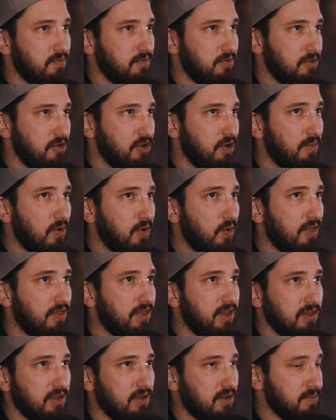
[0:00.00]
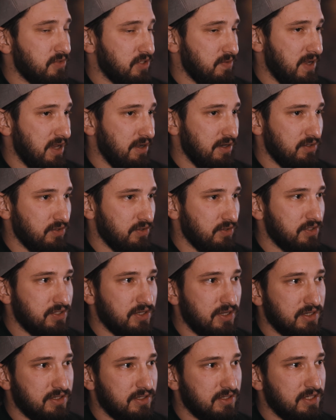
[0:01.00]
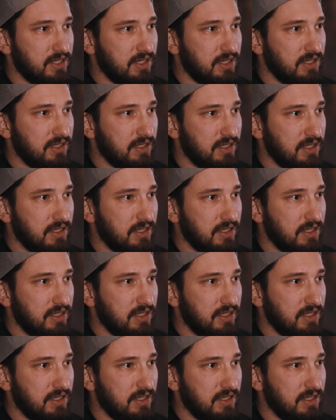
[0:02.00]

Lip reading: the number one thing that comes to mind is uncertainty.